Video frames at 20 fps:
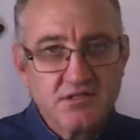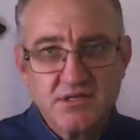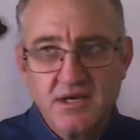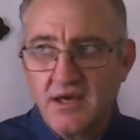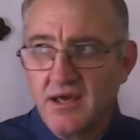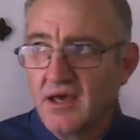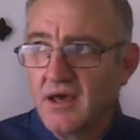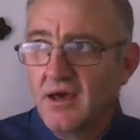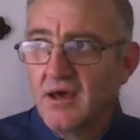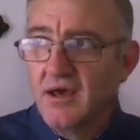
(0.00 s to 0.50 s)

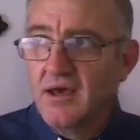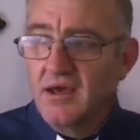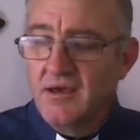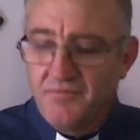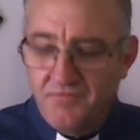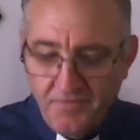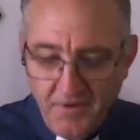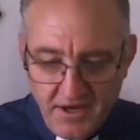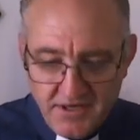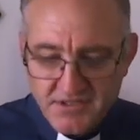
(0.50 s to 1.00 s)
He
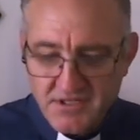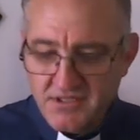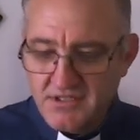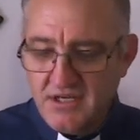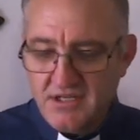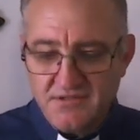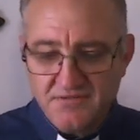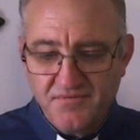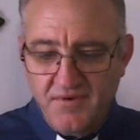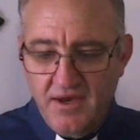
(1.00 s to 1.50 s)
faces
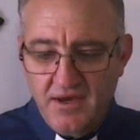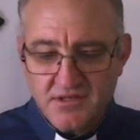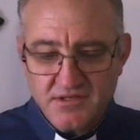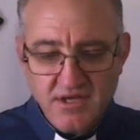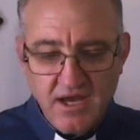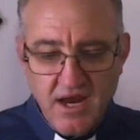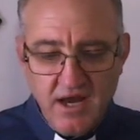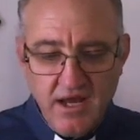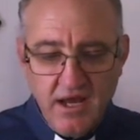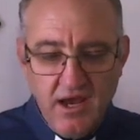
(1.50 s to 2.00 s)
his fears,
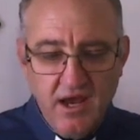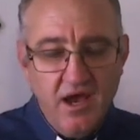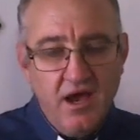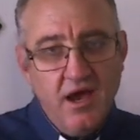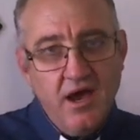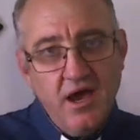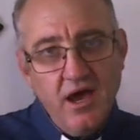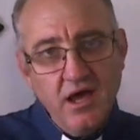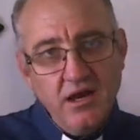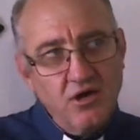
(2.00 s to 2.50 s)
and
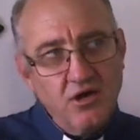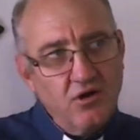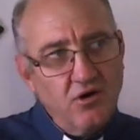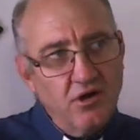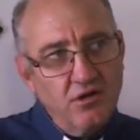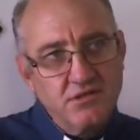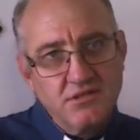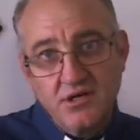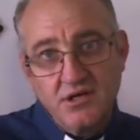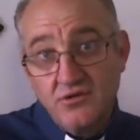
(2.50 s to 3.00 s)
he
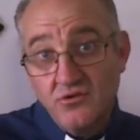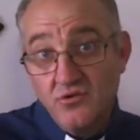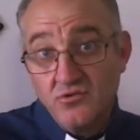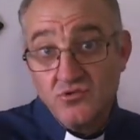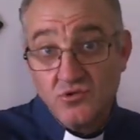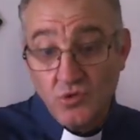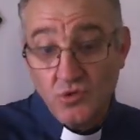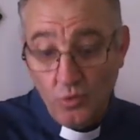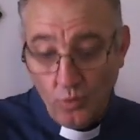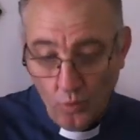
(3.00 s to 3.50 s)
continues
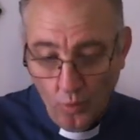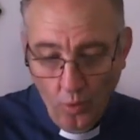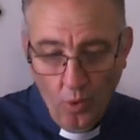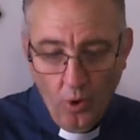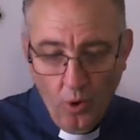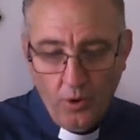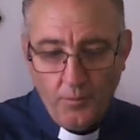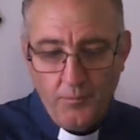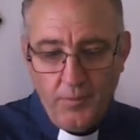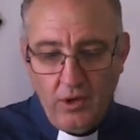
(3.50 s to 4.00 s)
to
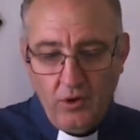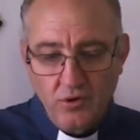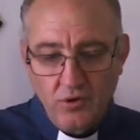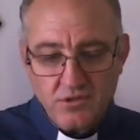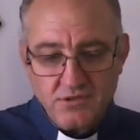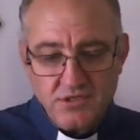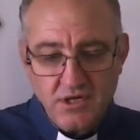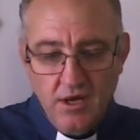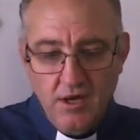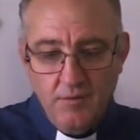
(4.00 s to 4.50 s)
walk
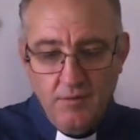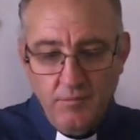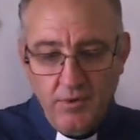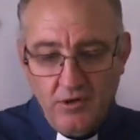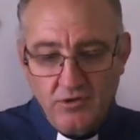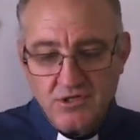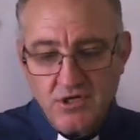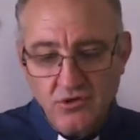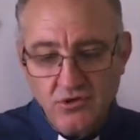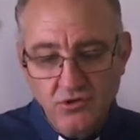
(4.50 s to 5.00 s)
because
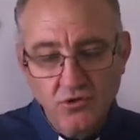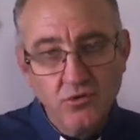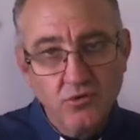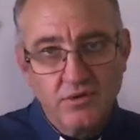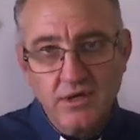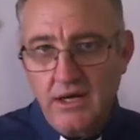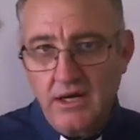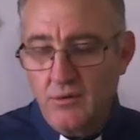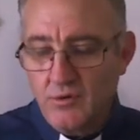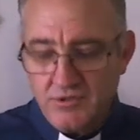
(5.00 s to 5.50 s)
he knew
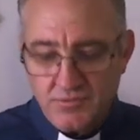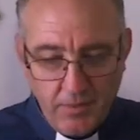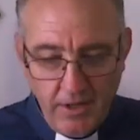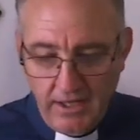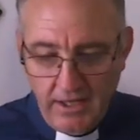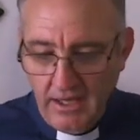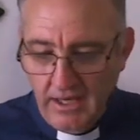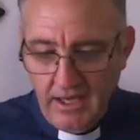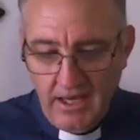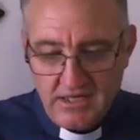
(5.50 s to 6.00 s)
that he was
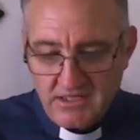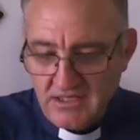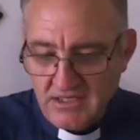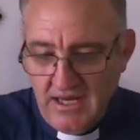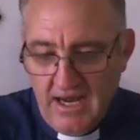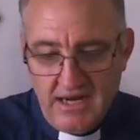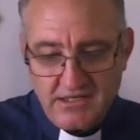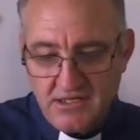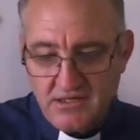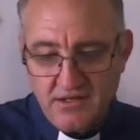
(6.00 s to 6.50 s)
bringing his
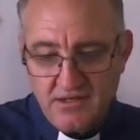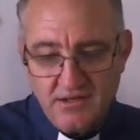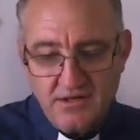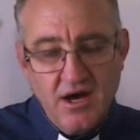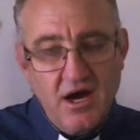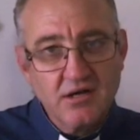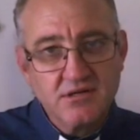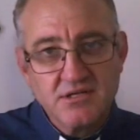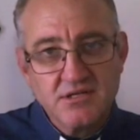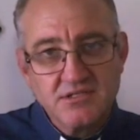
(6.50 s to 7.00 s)
light into the
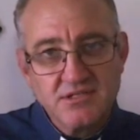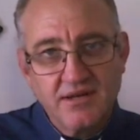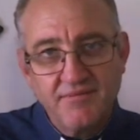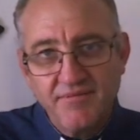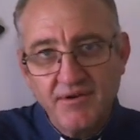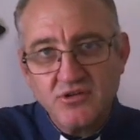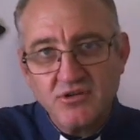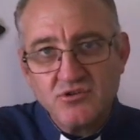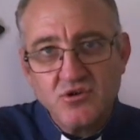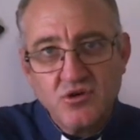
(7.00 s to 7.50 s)
darkness. And if
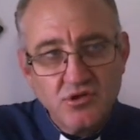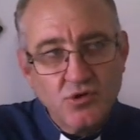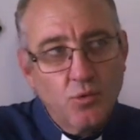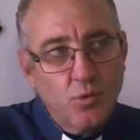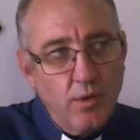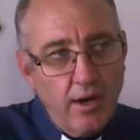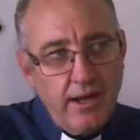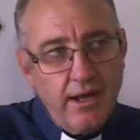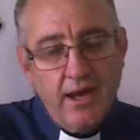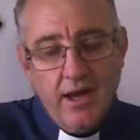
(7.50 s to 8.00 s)
he turned
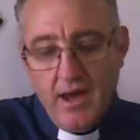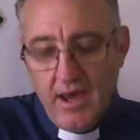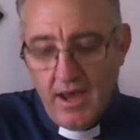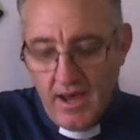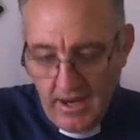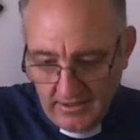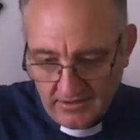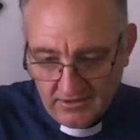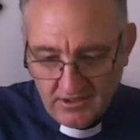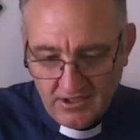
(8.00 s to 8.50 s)
away
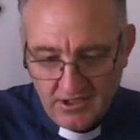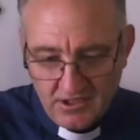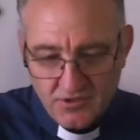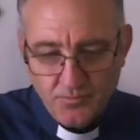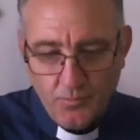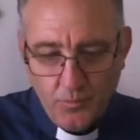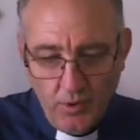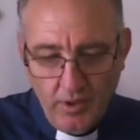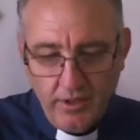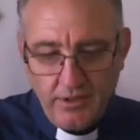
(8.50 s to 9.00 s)
at this
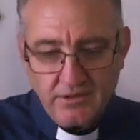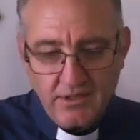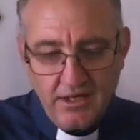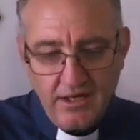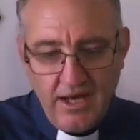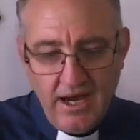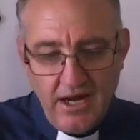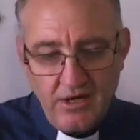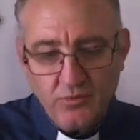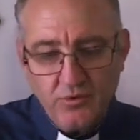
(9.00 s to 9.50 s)
point, the
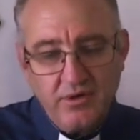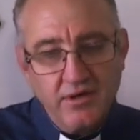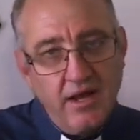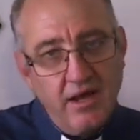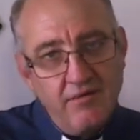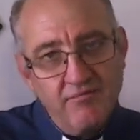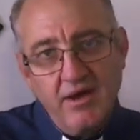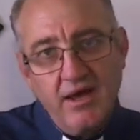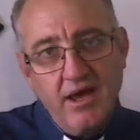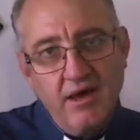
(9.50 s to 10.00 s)
light would
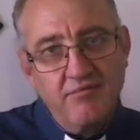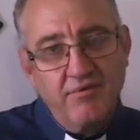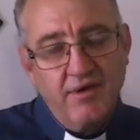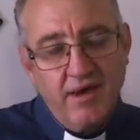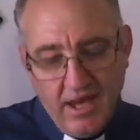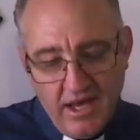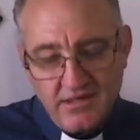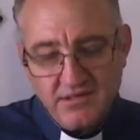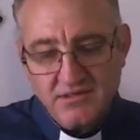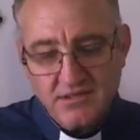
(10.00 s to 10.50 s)
never ever
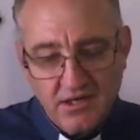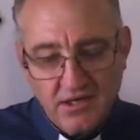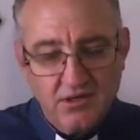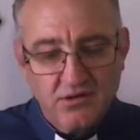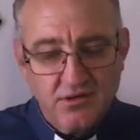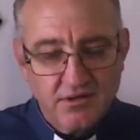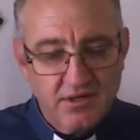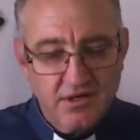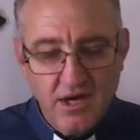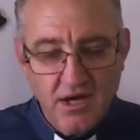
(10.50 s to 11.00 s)
enter
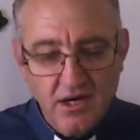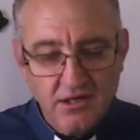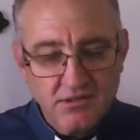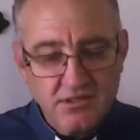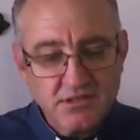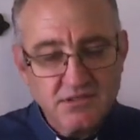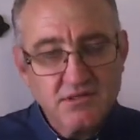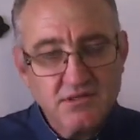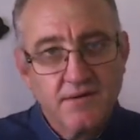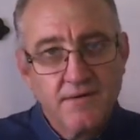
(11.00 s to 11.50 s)
into the
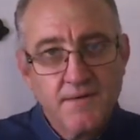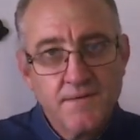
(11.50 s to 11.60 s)
darkness.